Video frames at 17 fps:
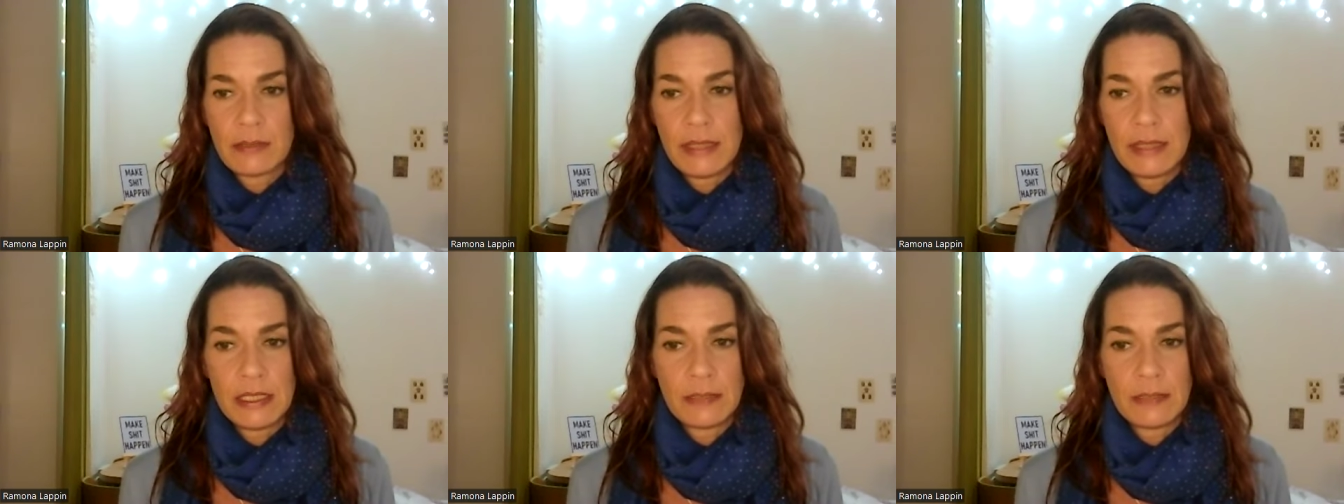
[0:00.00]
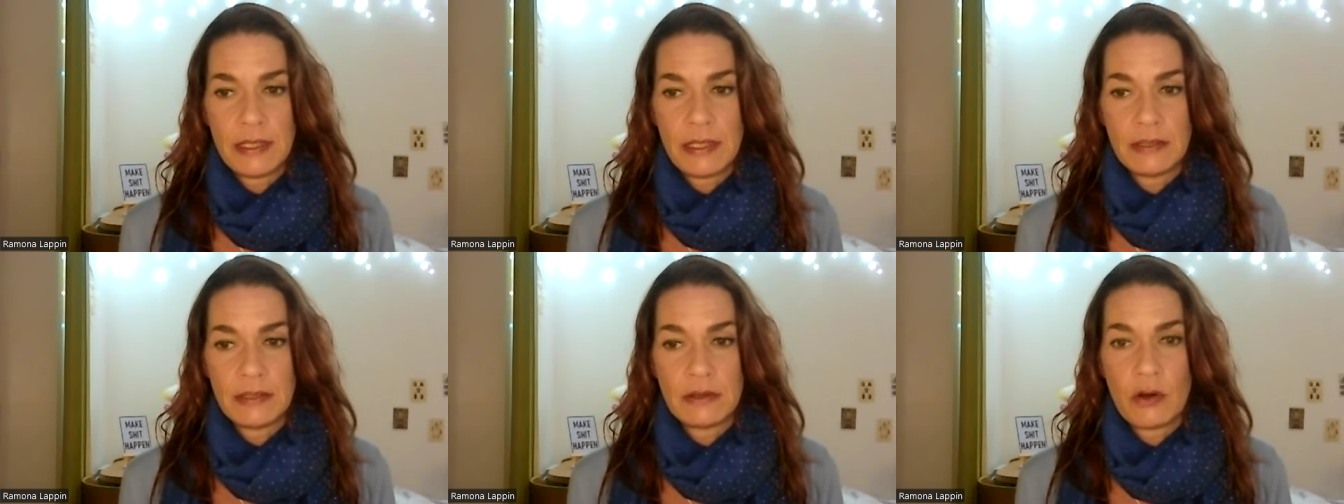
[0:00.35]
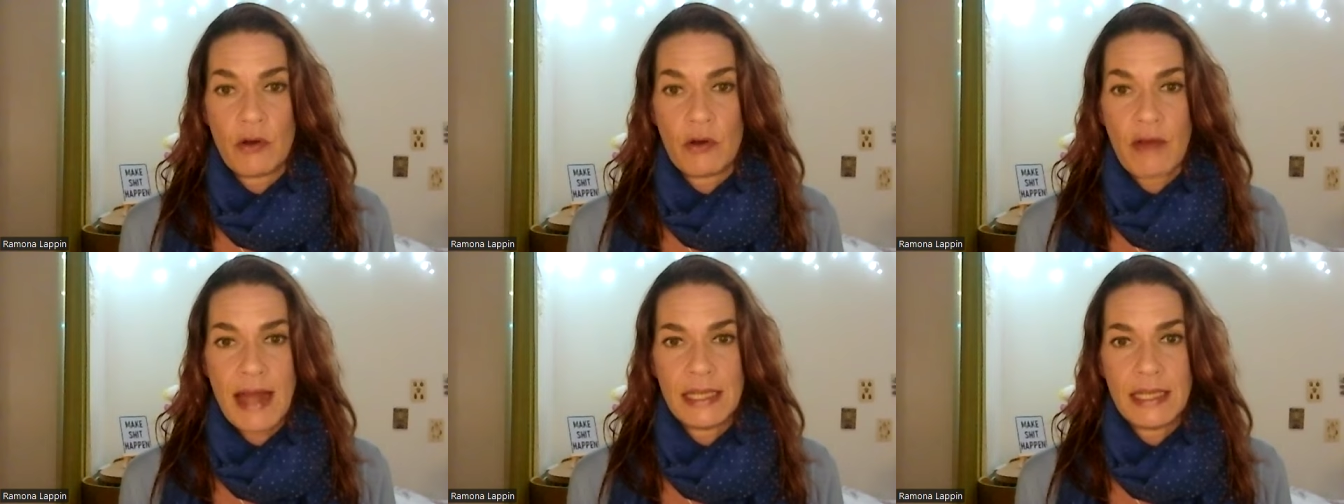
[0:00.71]
I mean, it's been
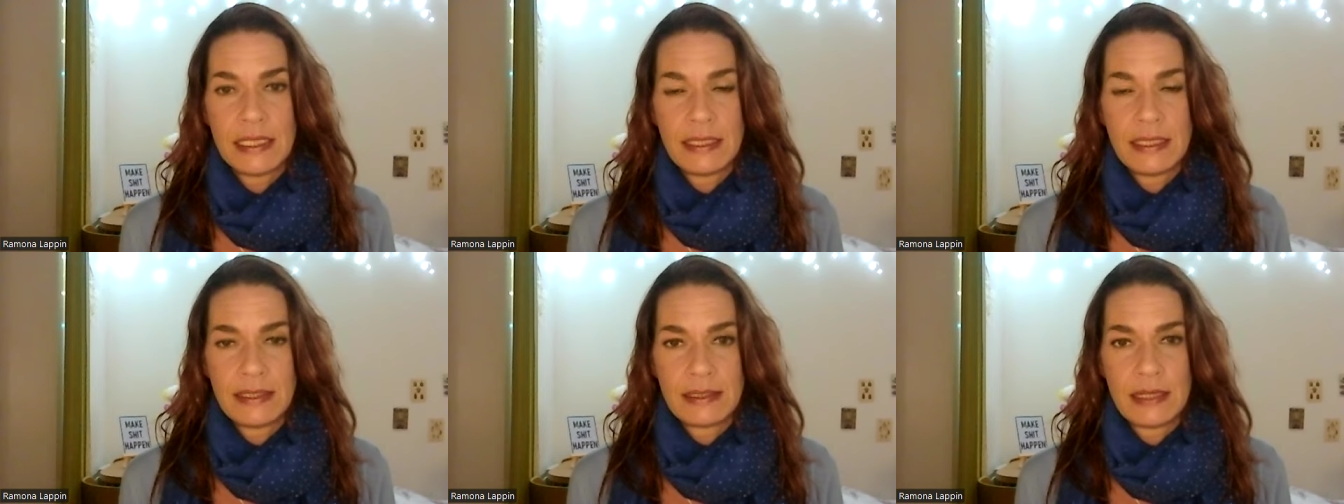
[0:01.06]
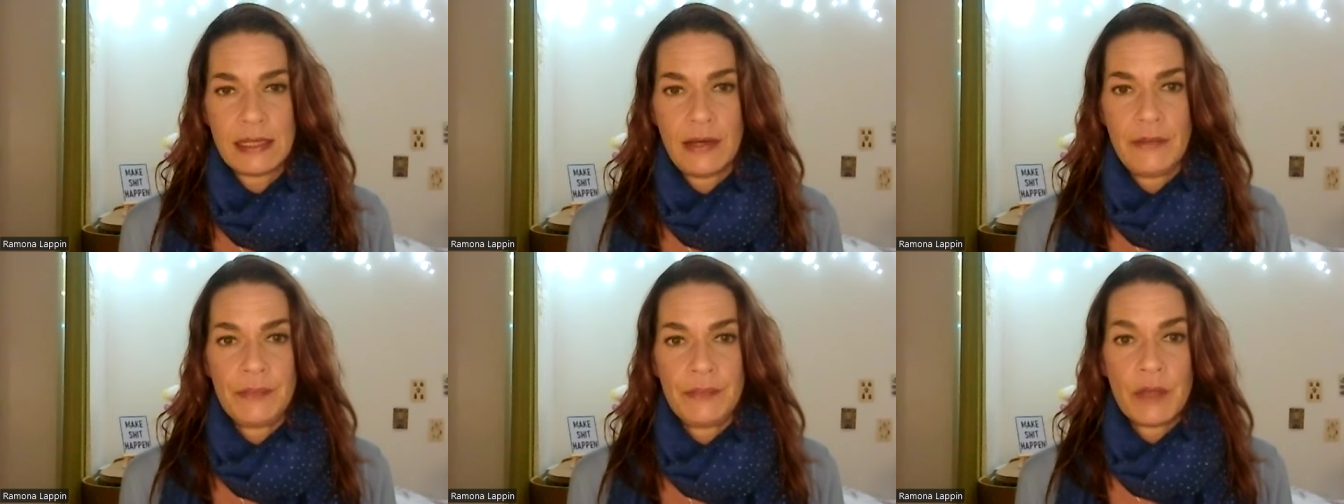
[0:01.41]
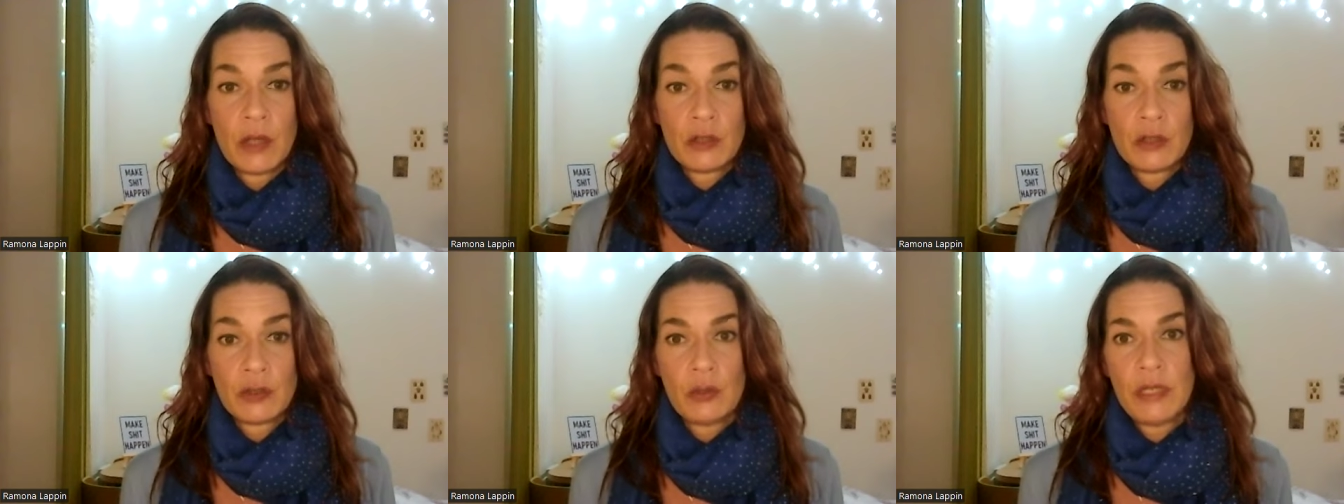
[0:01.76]
horrendous,
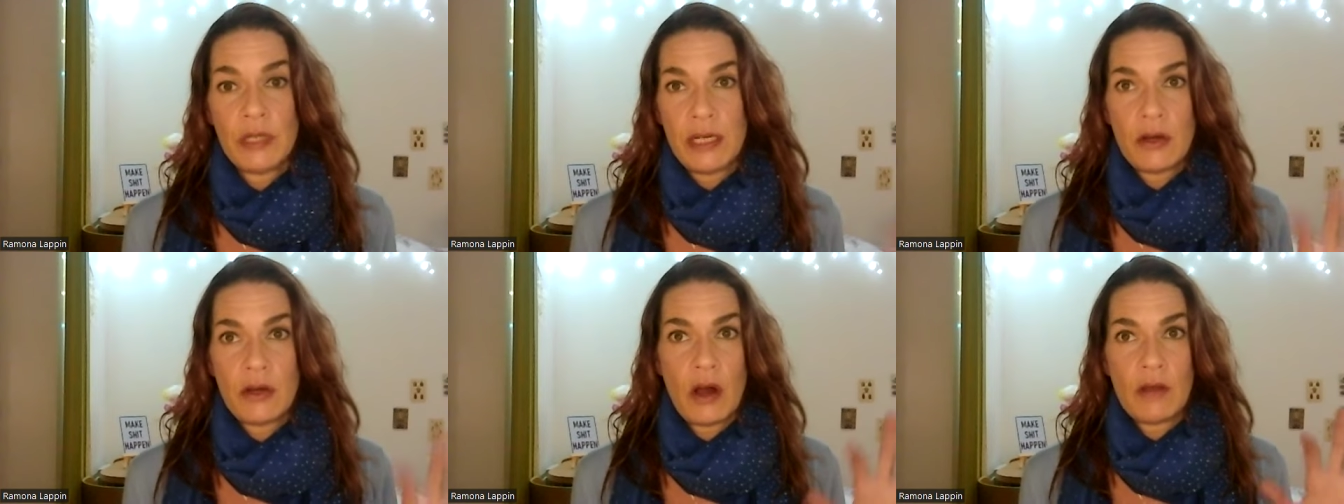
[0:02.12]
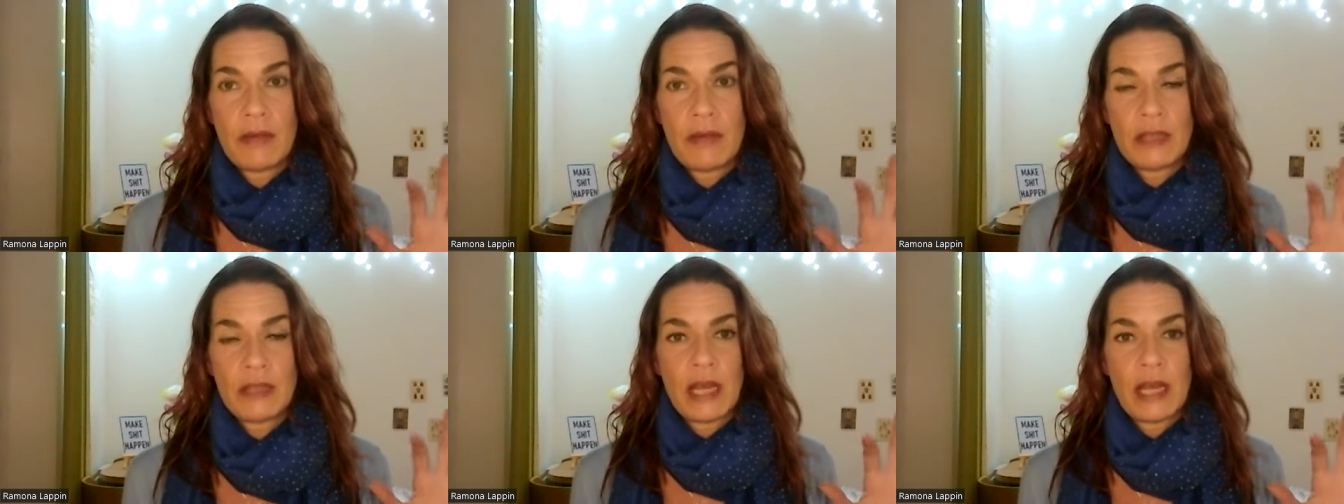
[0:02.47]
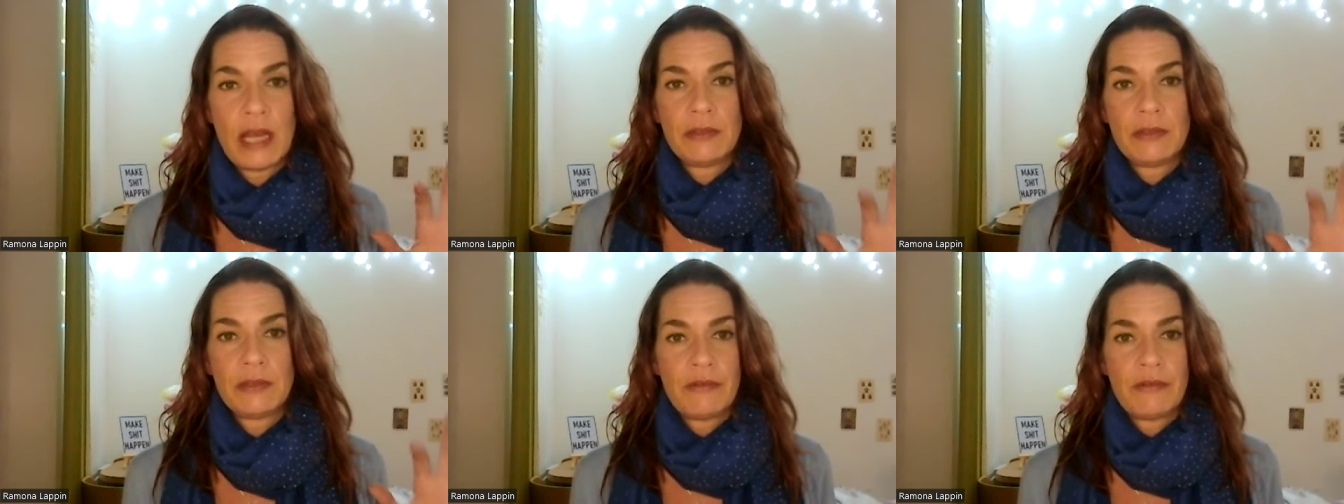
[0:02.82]
truly in all ways,
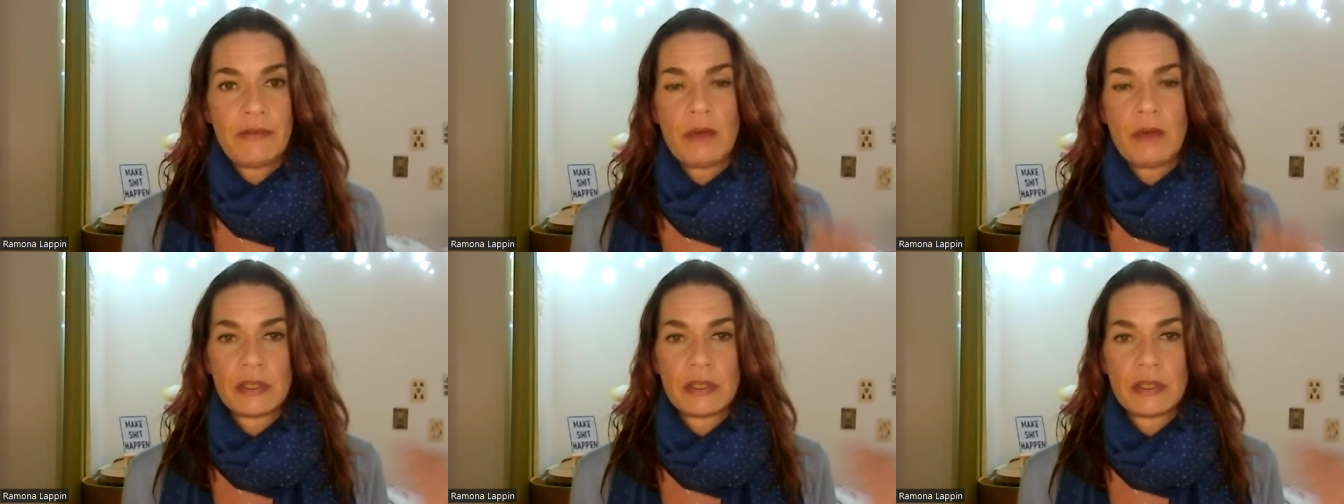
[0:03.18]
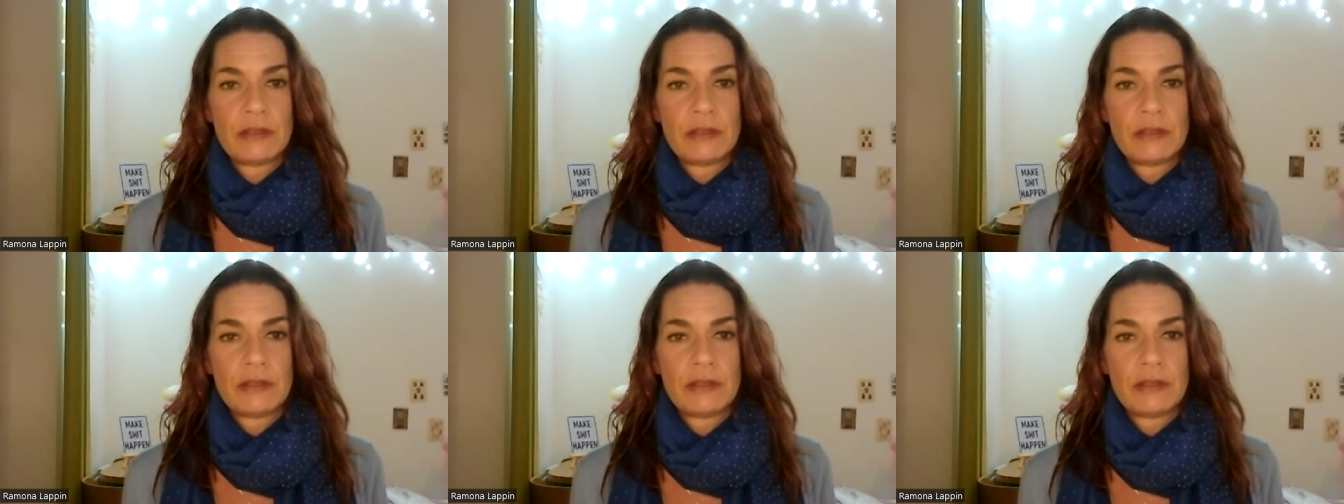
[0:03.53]
shapes, and forms.